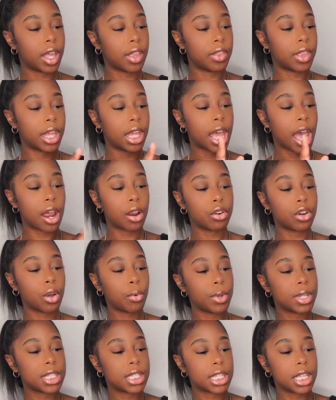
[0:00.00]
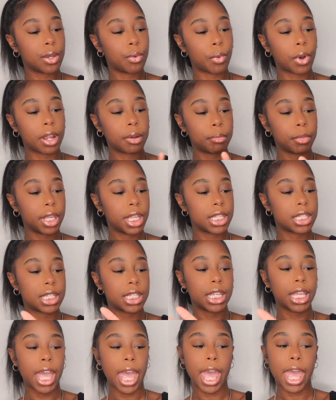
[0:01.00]
And then I don't know what C1
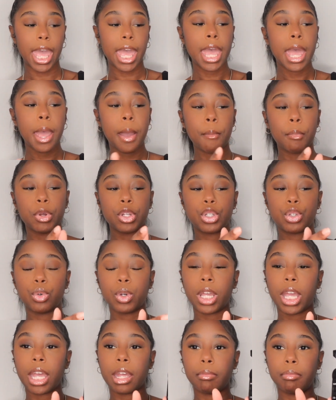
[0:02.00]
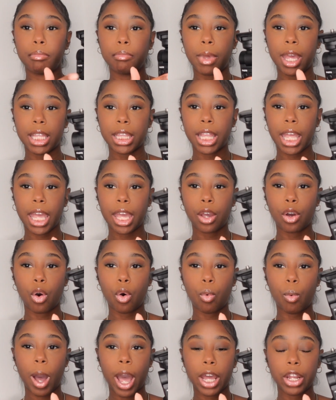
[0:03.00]
means yet, but you can make the
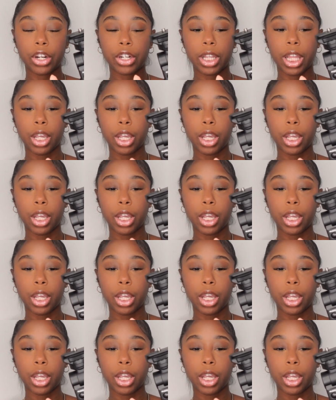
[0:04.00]
angle wider.